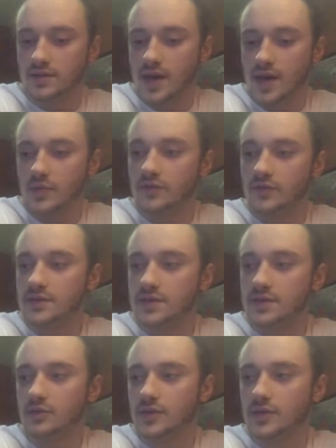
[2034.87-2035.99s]
didn't think it was real.
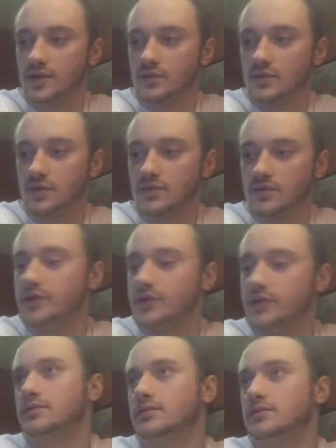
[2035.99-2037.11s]
So the
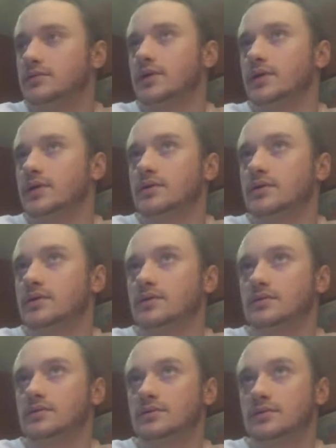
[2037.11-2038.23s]
first year, yeah, it
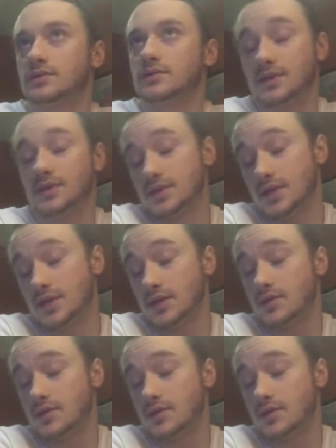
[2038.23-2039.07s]
was that, and then